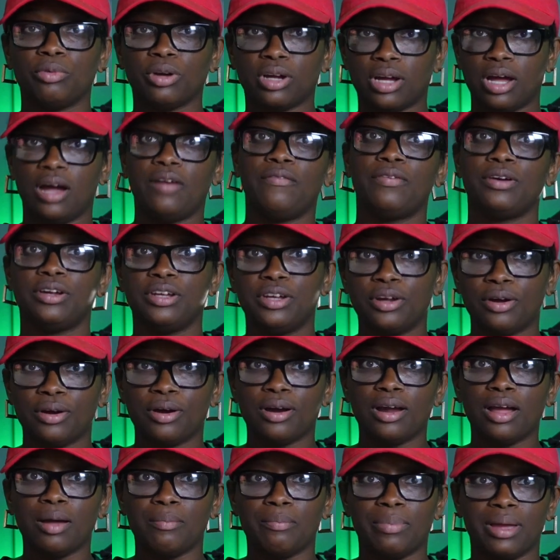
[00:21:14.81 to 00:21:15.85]
recover
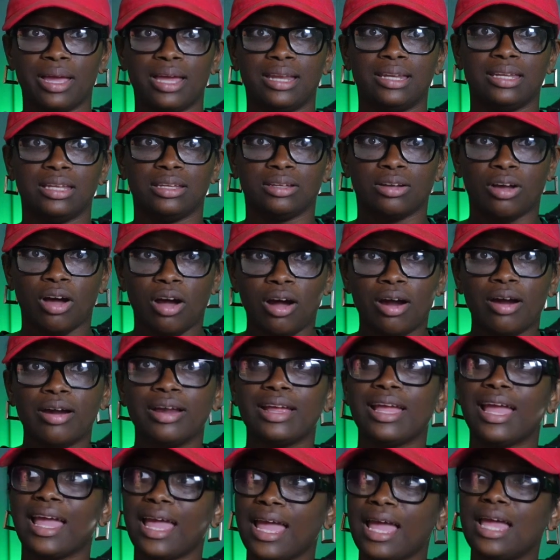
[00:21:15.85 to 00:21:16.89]
your abandoned
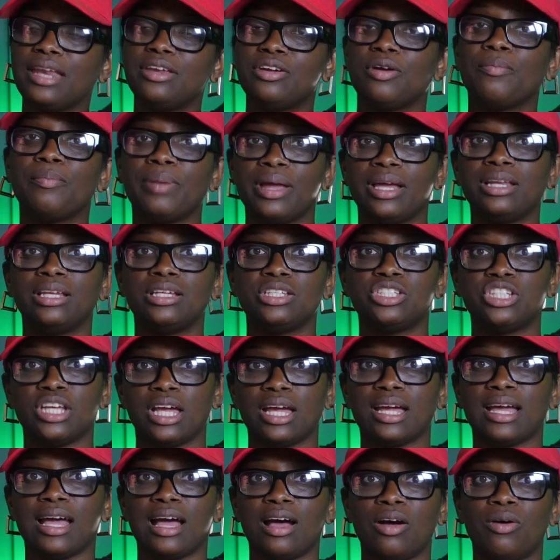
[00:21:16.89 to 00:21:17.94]
cart and your abandoned
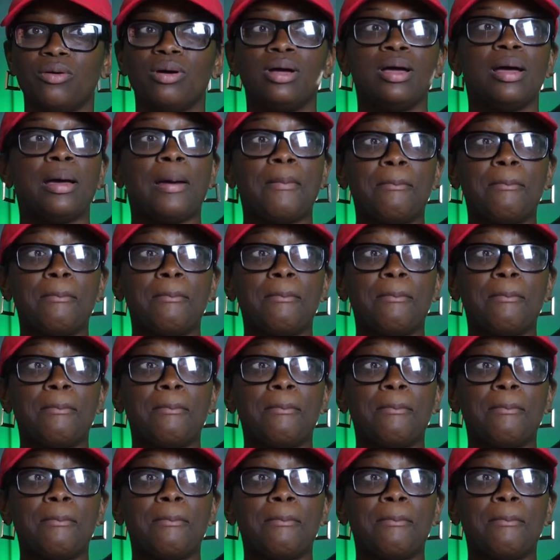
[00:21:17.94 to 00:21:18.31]
checkout.